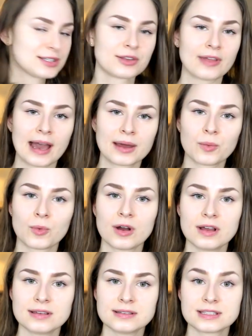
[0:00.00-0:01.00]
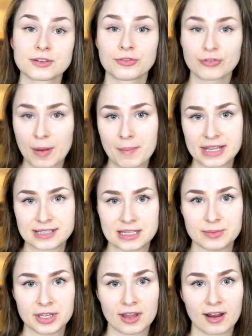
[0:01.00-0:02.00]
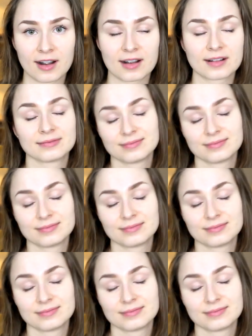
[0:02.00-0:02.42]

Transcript: So that was from my TBR.